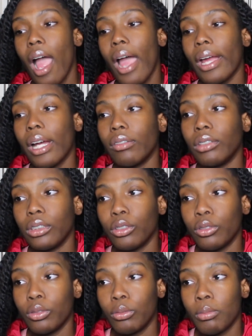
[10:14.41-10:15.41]
I got rid
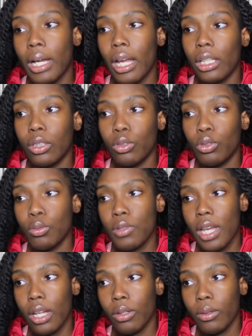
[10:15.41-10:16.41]
of my YouTube
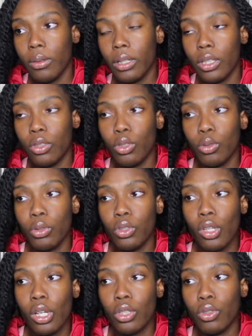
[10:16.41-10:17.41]
channel. And so we
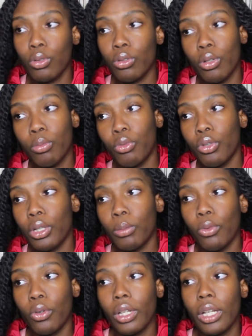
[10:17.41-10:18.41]
started to grow more
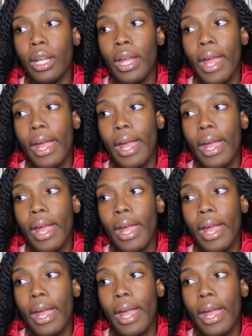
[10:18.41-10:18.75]
and more.